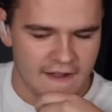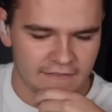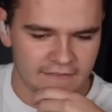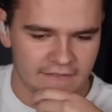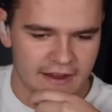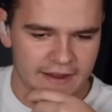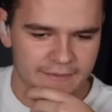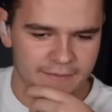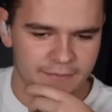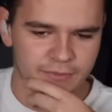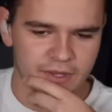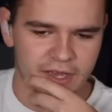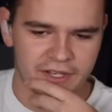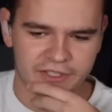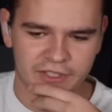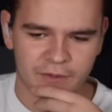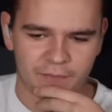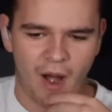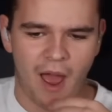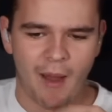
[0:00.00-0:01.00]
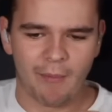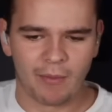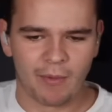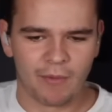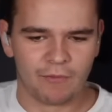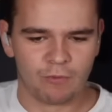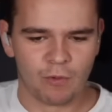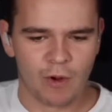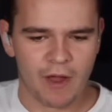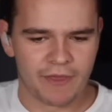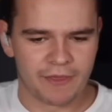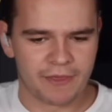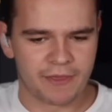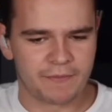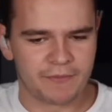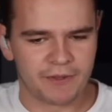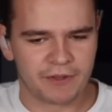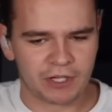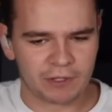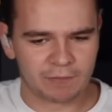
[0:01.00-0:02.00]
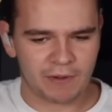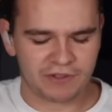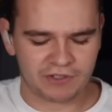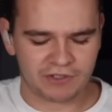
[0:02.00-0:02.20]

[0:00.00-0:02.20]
Okay. It's a problem of width. This